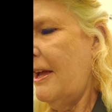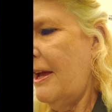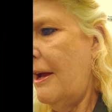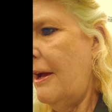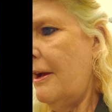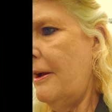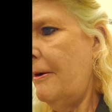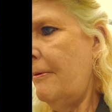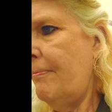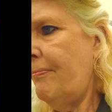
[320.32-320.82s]

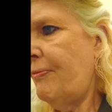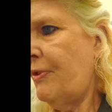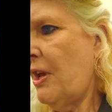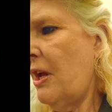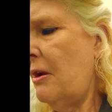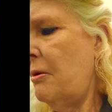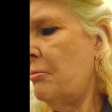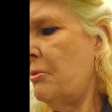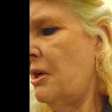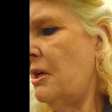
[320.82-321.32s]
Um,
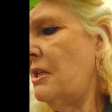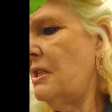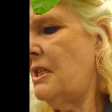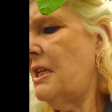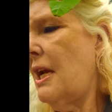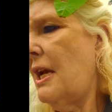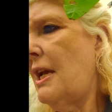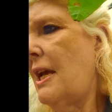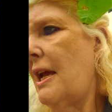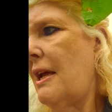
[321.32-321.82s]
and I'm going to
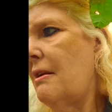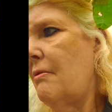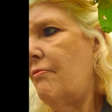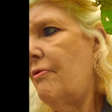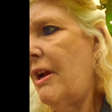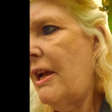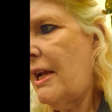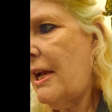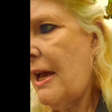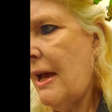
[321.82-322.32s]
take out the
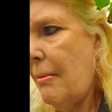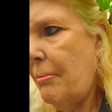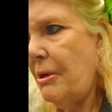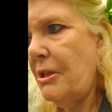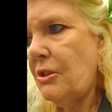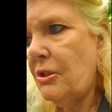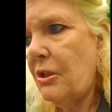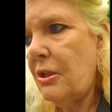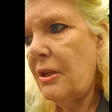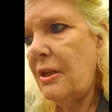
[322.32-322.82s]
red
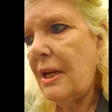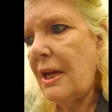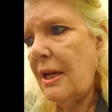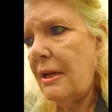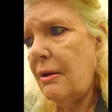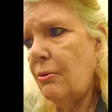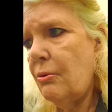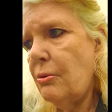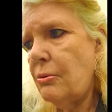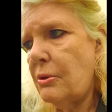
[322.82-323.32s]
cabbage
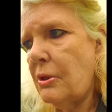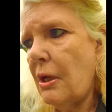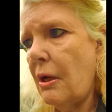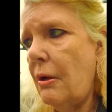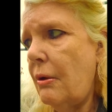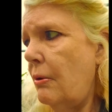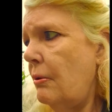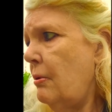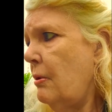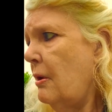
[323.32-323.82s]
today
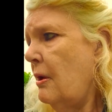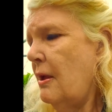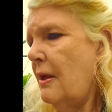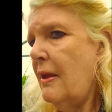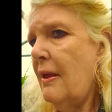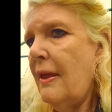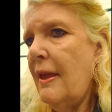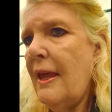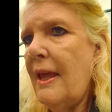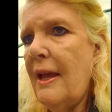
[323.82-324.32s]
also.
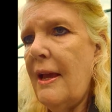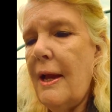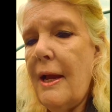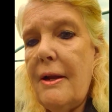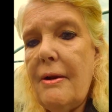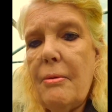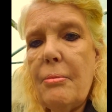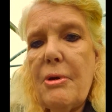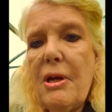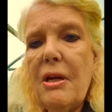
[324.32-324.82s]

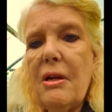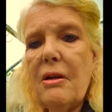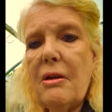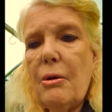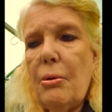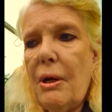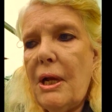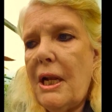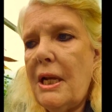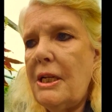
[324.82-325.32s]
And I'm going to
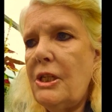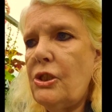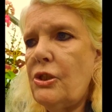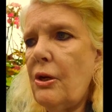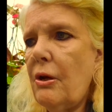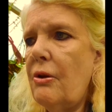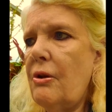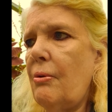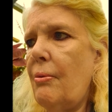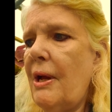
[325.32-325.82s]
quickly
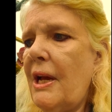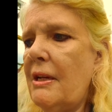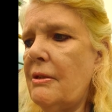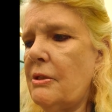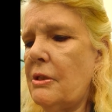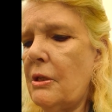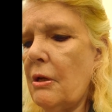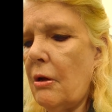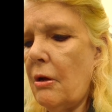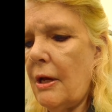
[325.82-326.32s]
show you
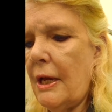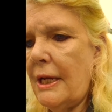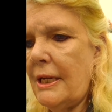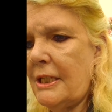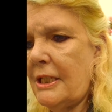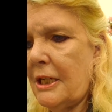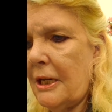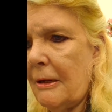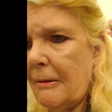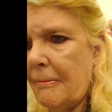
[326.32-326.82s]
outside